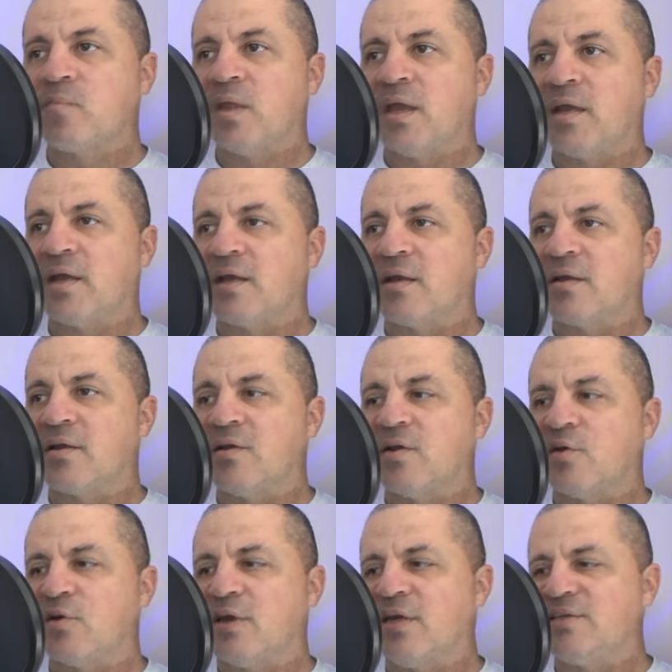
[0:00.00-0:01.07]
And you
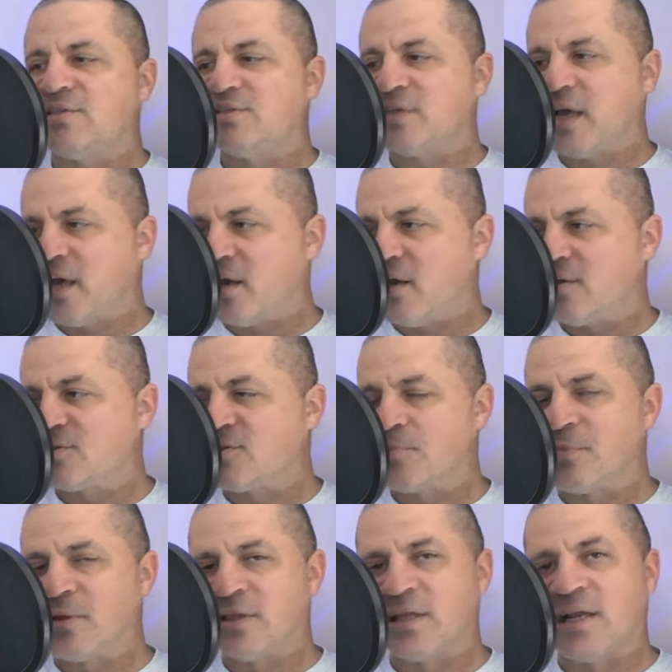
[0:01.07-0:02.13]
know, he said
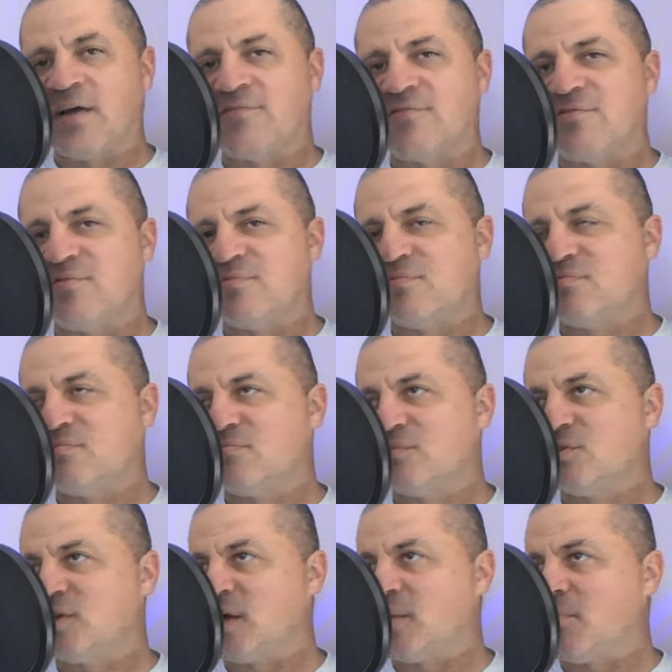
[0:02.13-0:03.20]
something that I've
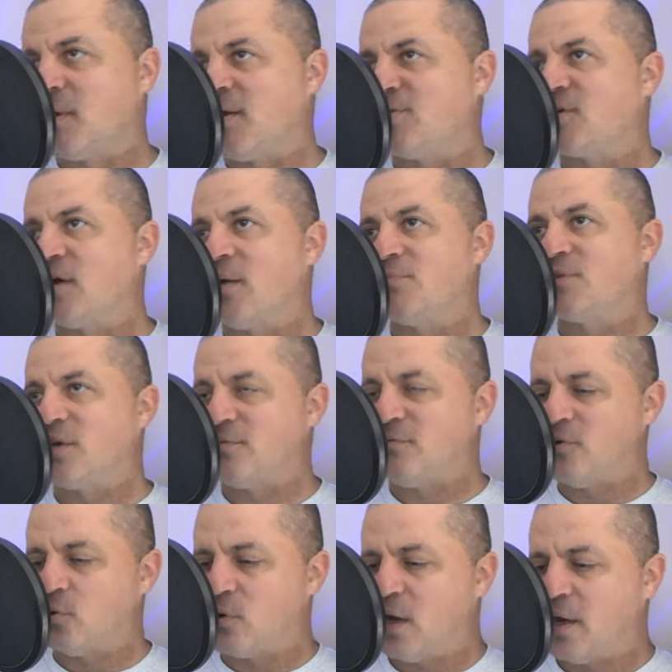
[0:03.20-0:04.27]
said many times that if
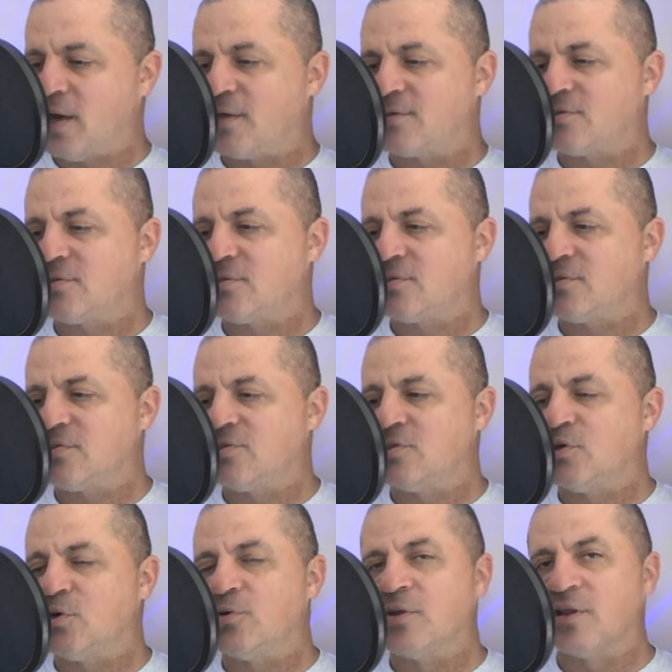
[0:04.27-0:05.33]
you can't
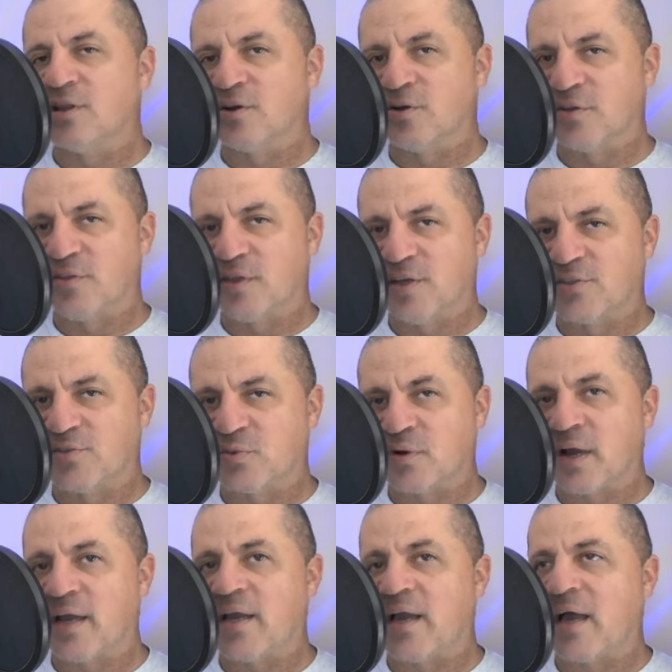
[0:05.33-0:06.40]
do the little things
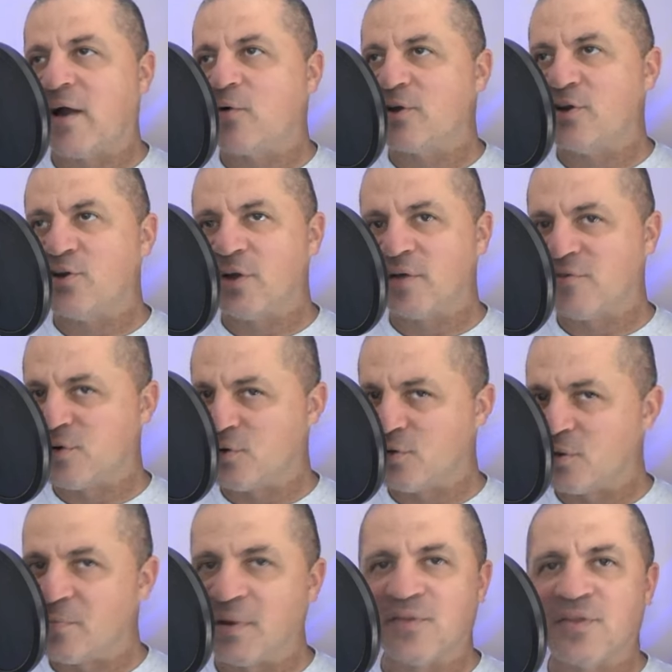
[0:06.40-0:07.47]
right, how can you ever do
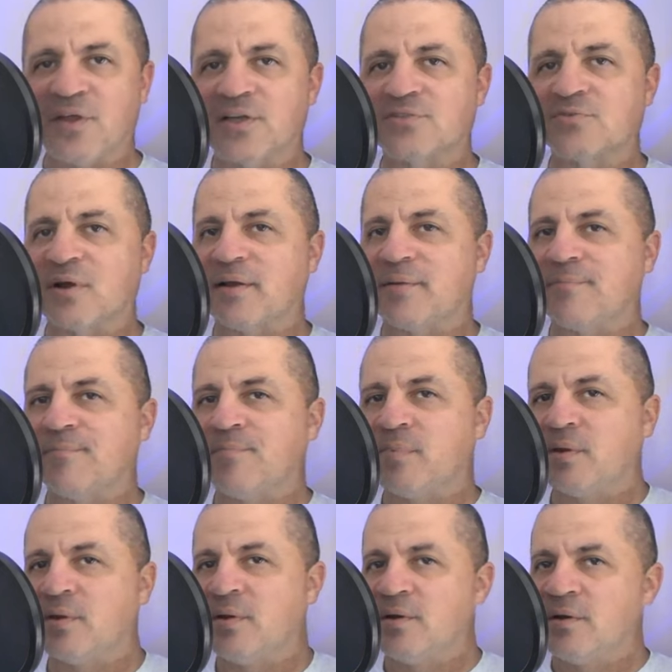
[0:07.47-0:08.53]
the big things right?
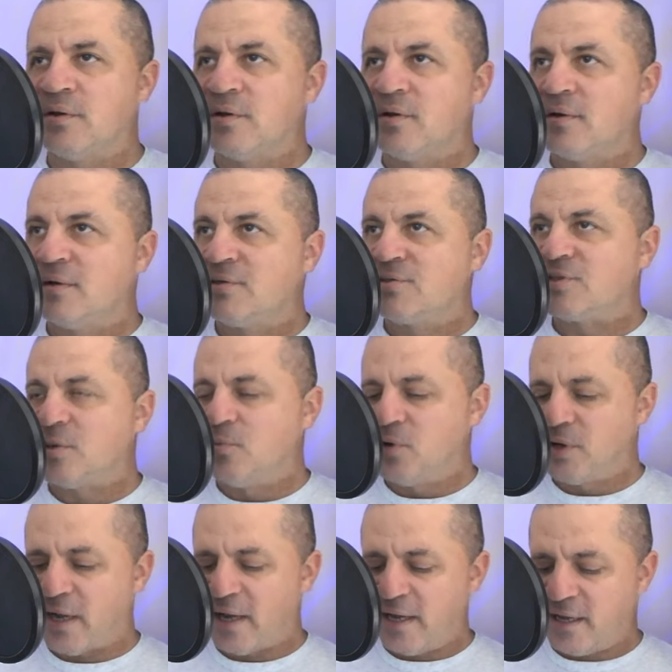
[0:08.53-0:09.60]

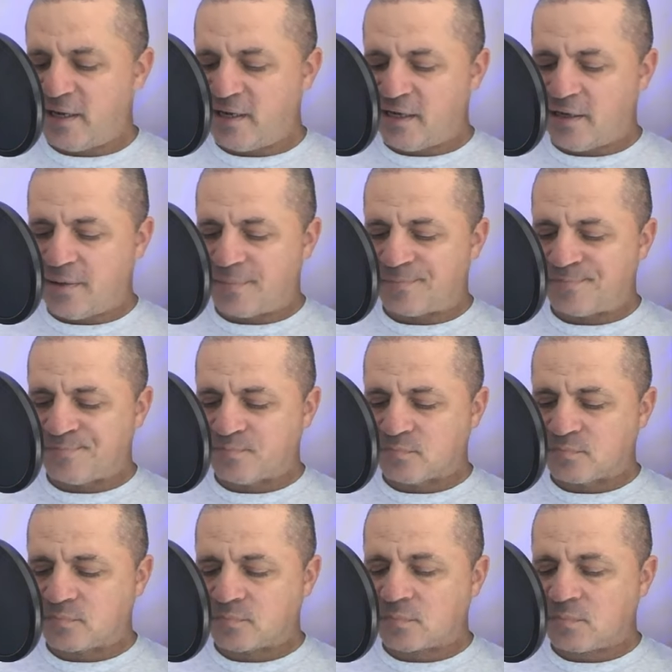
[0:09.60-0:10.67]
Someone I had a um
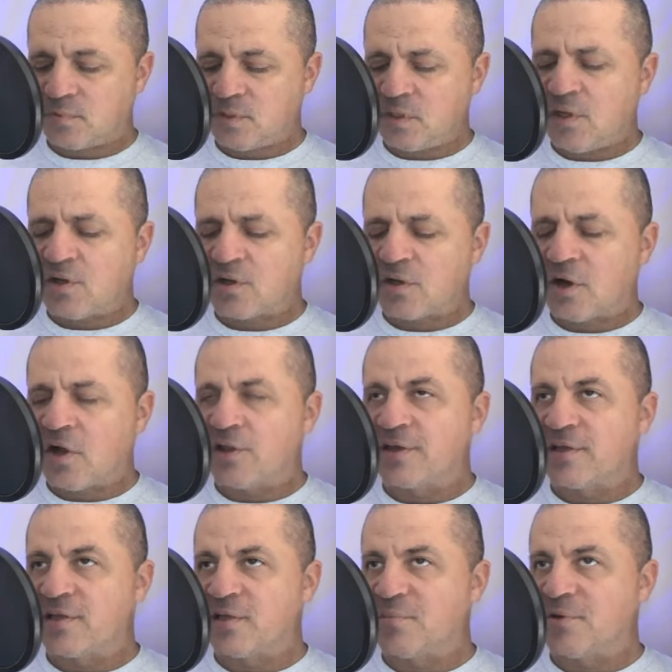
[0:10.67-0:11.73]
a
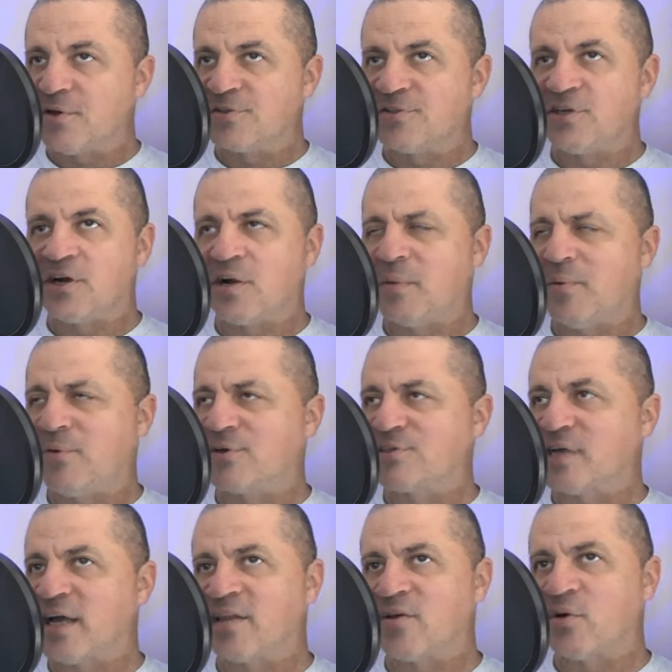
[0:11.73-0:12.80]
colleague in the military. I remember
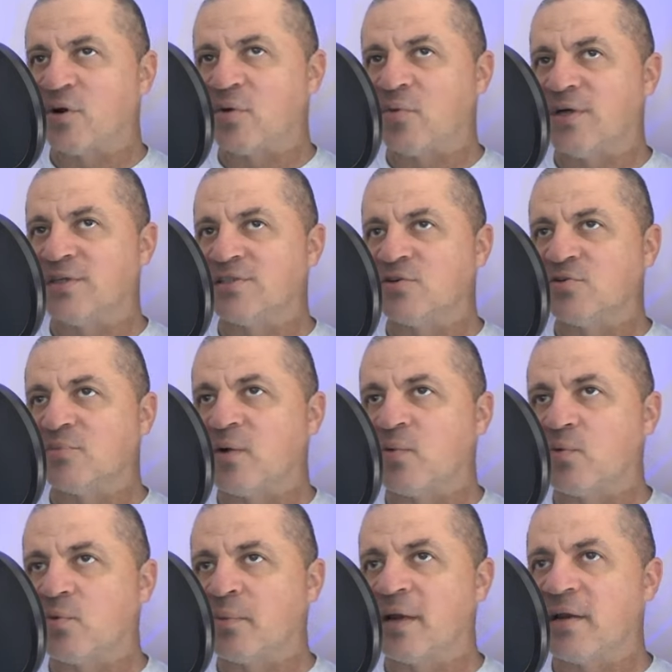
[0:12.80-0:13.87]
exactly where it was. He was my
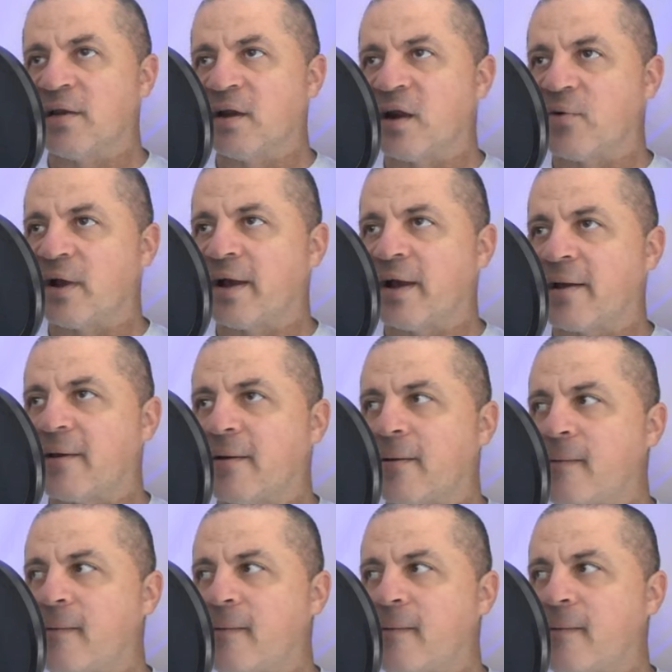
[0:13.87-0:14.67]
roommate in Iraq.